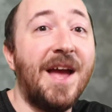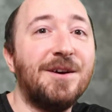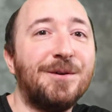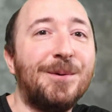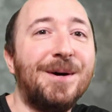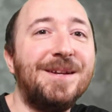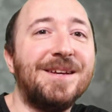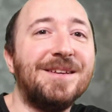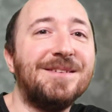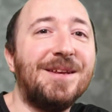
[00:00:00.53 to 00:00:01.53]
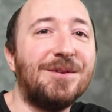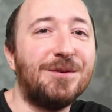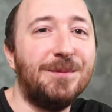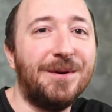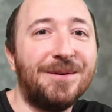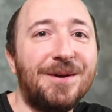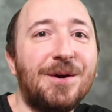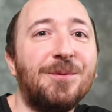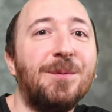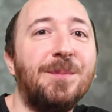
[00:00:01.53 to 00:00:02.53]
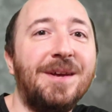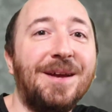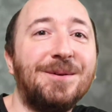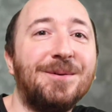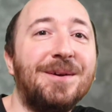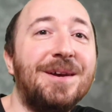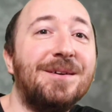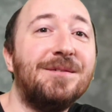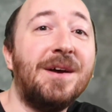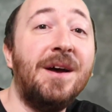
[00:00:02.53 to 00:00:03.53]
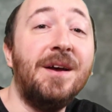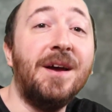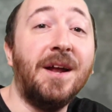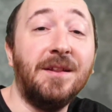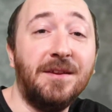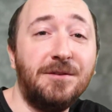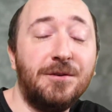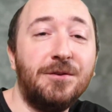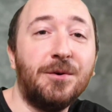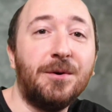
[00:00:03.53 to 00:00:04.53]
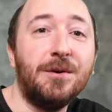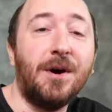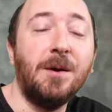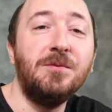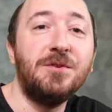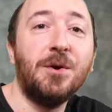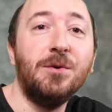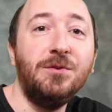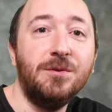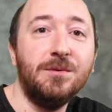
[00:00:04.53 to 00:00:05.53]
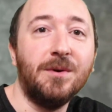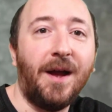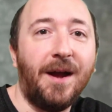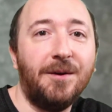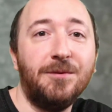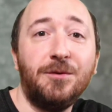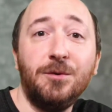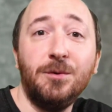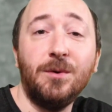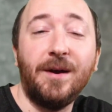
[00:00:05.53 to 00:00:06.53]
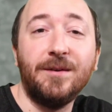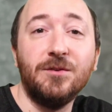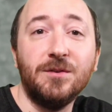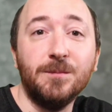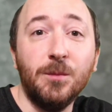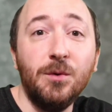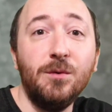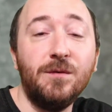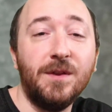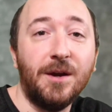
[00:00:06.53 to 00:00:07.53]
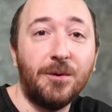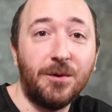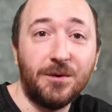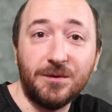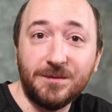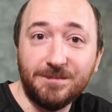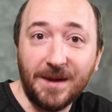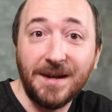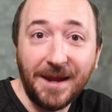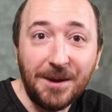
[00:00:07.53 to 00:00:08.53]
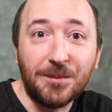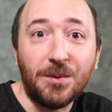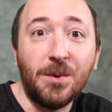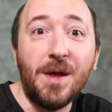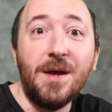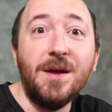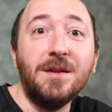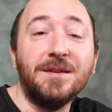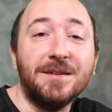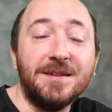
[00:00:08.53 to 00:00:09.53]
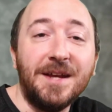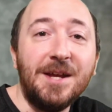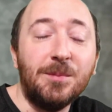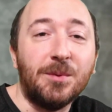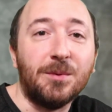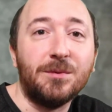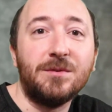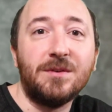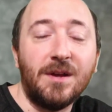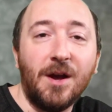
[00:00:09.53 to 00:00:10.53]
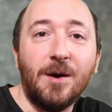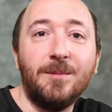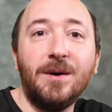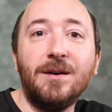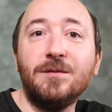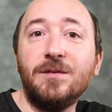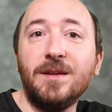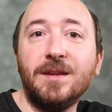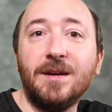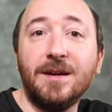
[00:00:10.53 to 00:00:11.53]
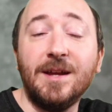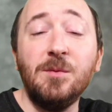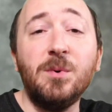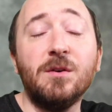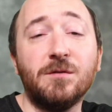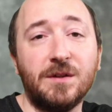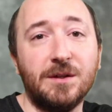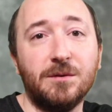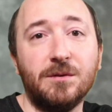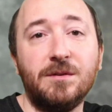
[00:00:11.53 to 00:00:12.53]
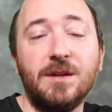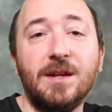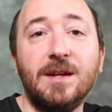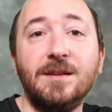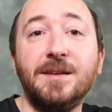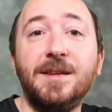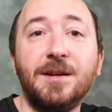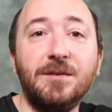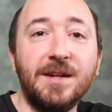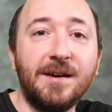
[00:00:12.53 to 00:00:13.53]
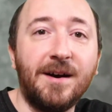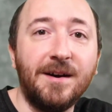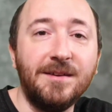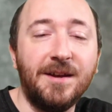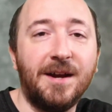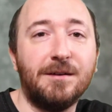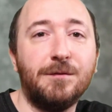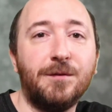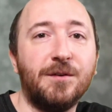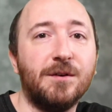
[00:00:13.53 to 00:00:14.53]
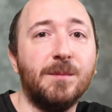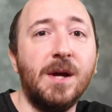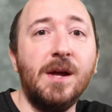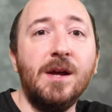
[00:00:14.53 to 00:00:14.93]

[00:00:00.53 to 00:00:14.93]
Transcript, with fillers: Hey everyone, it's Nelson Miller here with Pee-Aye Creative, and in this tutorial I'm showing you how to move or enable the labels above the input fields in the Divi contact form.